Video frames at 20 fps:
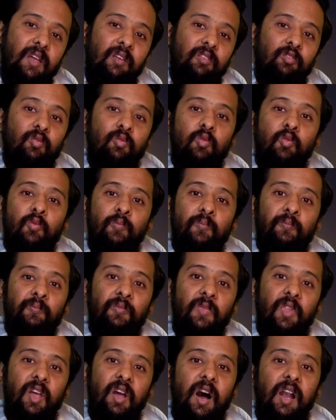so
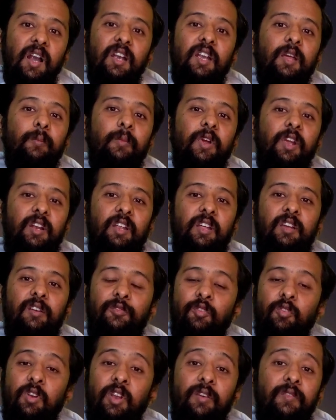ultimately
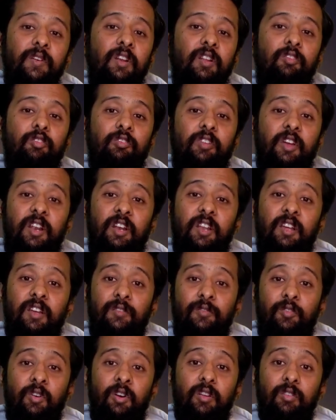if you live in a society
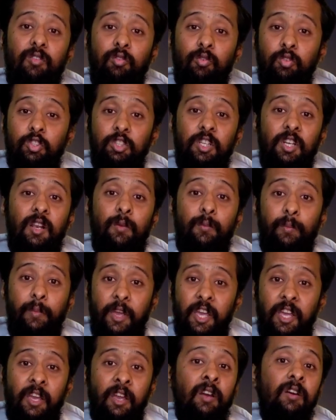if you are a social
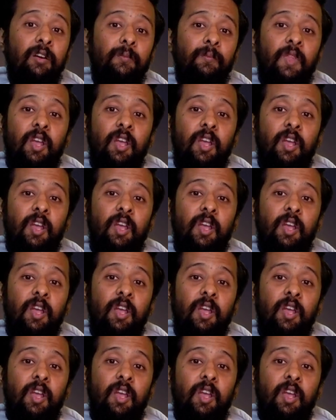being